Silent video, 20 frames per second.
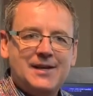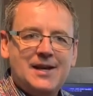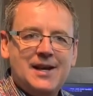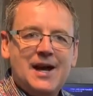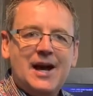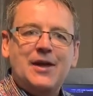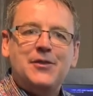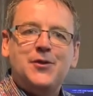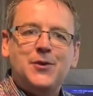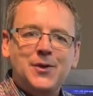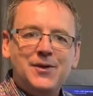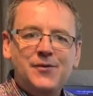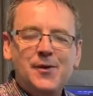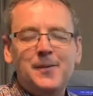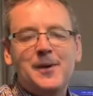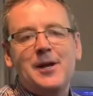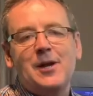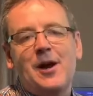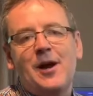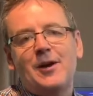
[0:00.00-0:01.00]
I thought if I'm
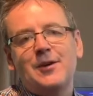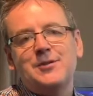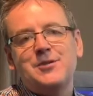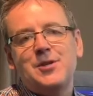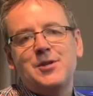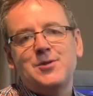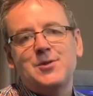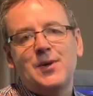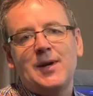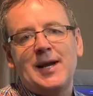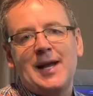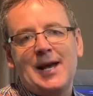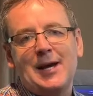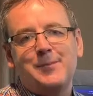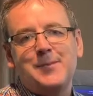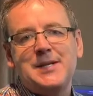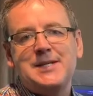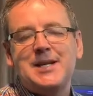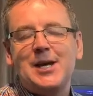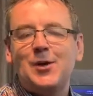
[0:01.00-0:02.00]
going to ask you to allow
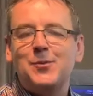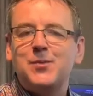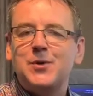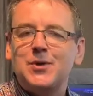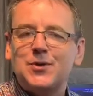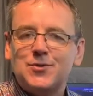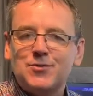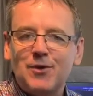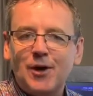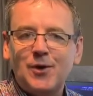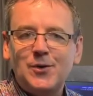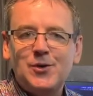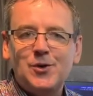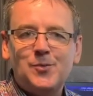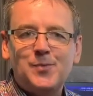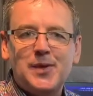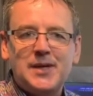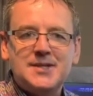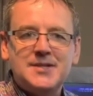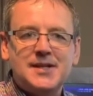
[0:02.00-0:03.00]
me to help you grow your
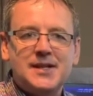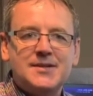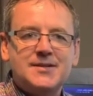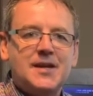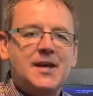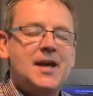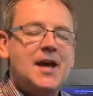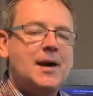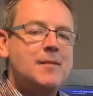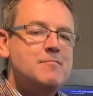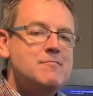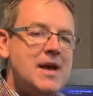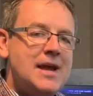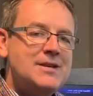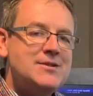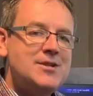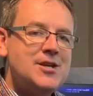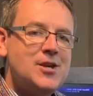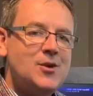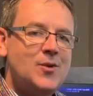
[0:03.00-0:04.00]
business and
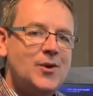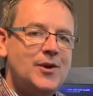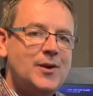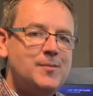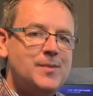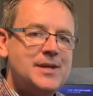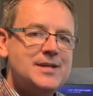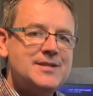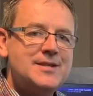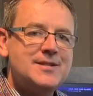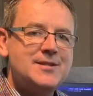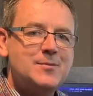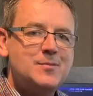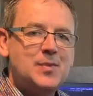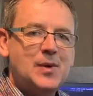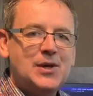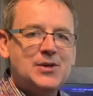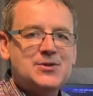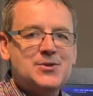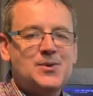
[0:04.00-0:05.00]
mentor you on a business and
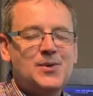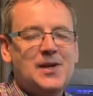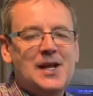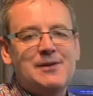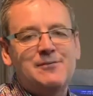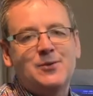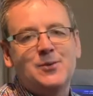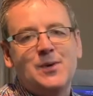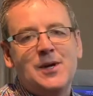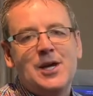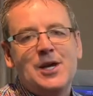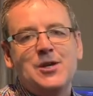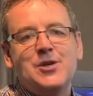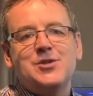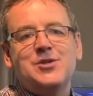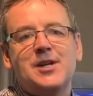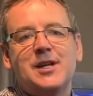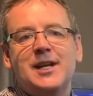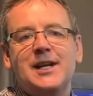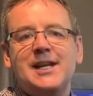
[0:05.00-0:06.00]
personal level, you
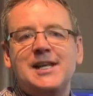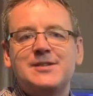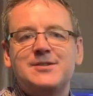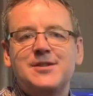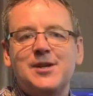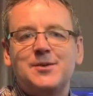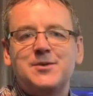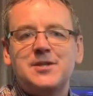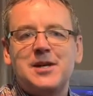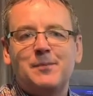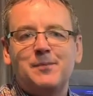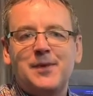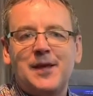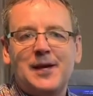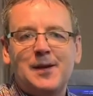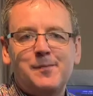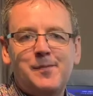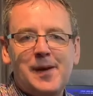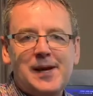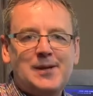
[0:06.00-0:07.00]
should at least know something
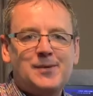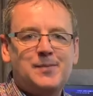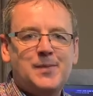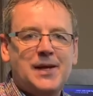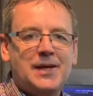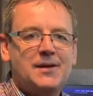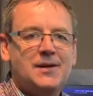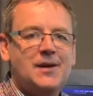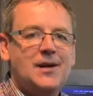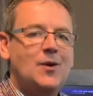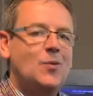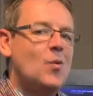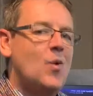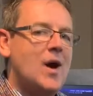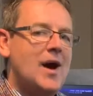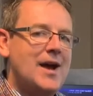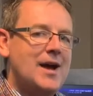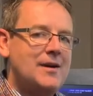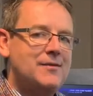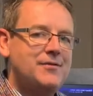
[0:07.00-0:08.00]
about me and
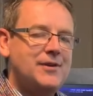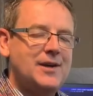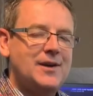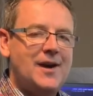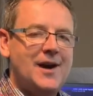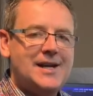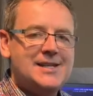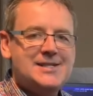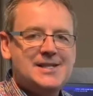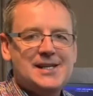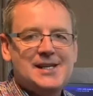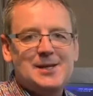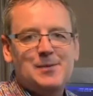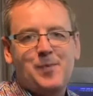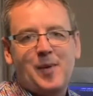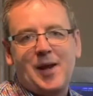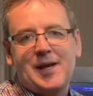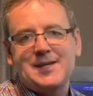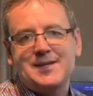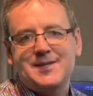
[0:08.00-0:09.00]
why I feel ideally
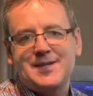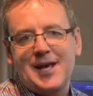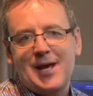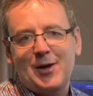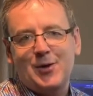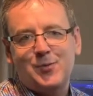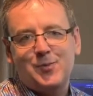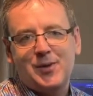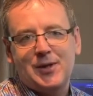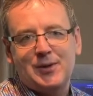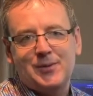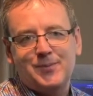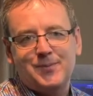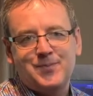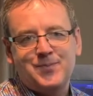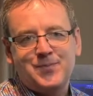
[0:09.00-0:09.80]
placed to help you.